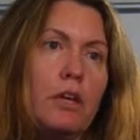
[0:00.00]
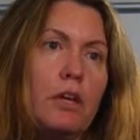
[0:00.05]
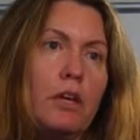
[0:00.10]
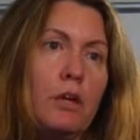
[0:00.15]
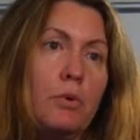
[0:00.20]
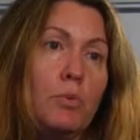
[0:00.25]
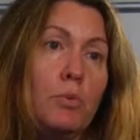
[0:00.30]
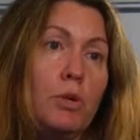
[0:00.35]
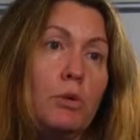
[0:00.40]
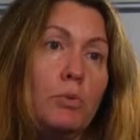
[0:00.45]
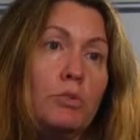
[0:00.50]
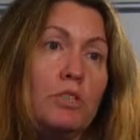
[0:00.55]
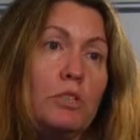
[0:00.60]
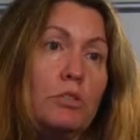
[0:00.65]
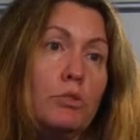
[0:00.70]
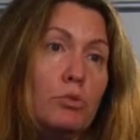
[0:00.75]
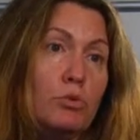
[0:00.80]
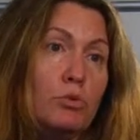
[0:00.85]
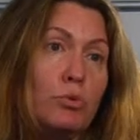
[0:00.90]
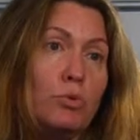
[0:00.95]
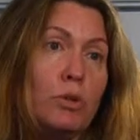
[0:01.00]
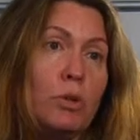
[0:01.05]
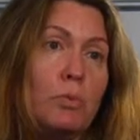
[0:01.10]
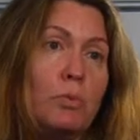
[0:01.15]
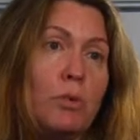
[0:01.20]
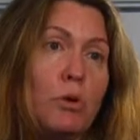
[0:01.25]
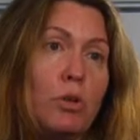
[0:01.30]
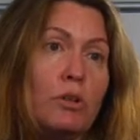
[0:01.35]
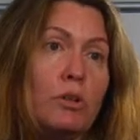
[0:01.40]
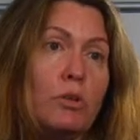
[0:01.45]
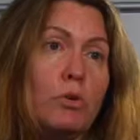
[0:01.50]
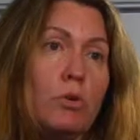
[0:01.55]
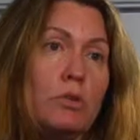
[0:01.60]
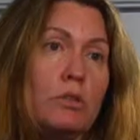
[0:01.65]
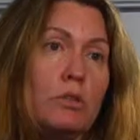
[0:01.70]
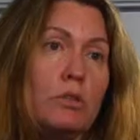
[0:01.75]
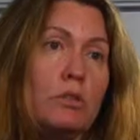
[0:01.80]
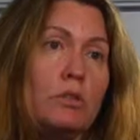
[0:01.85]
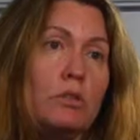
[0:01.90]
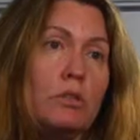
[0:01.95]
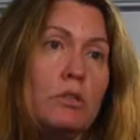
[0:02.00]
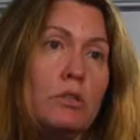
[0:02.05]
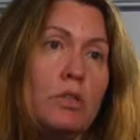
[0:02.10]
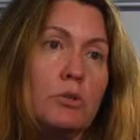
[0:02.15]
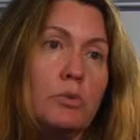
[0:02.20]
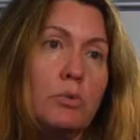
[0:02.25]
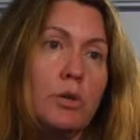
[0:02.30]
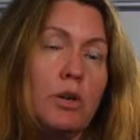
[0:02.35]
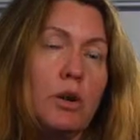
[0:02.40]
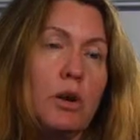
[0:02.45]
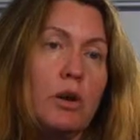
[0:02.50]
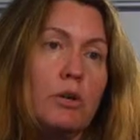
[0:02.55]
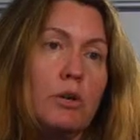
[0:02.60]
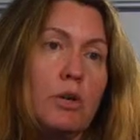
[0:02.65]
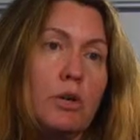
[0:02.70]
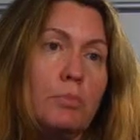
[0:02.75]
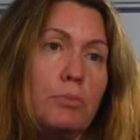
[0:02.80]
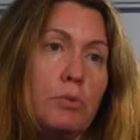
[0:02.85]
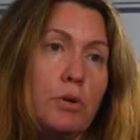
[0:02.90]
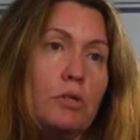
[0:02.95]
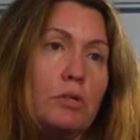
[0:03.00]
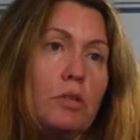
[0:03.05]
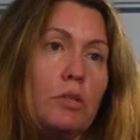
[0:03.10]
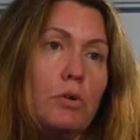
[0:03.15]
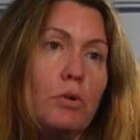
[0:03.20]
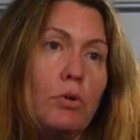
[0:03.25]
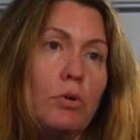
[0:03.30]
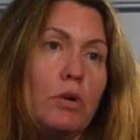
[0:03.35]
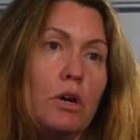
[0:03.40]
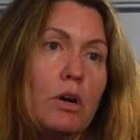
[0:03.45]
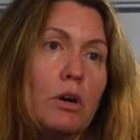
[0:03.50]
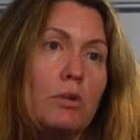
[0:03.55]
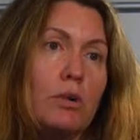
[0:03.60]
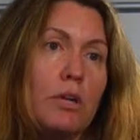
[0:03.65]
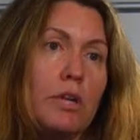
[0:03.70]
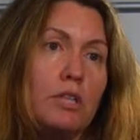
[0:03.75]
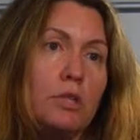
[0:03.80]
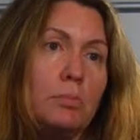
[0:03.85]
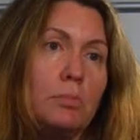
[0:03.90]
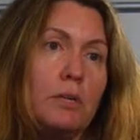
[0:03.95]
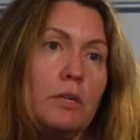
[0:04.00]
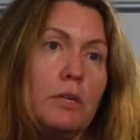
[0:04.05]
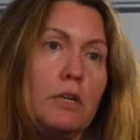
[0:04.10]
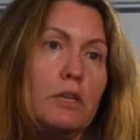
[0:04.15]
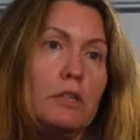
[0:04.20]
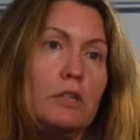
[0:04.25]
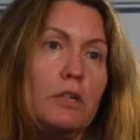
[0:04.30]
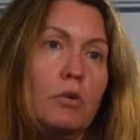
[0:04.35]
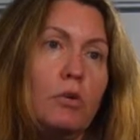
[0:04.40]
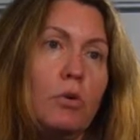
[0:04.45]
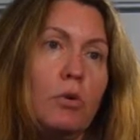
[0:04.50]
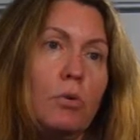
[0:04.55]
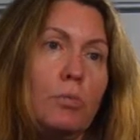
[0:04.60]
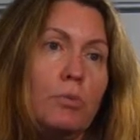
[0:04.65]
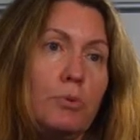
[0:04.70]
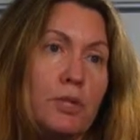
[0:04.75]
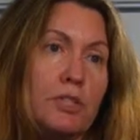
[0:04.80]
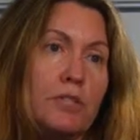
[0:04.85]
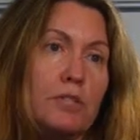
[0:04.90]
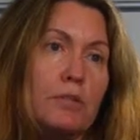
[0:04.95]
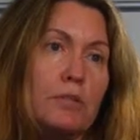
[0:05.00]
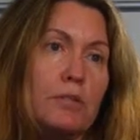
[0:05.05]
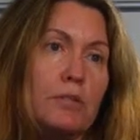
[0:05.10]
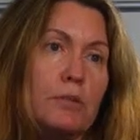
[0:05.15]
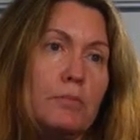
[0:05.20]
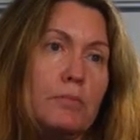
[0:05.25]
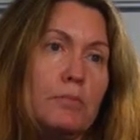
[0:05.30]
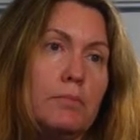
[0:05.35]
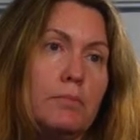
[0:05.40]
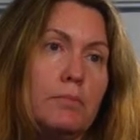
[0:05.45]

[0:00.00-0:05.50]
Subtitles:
We use it to rip all the content that we are printing on our HP Indigo presses.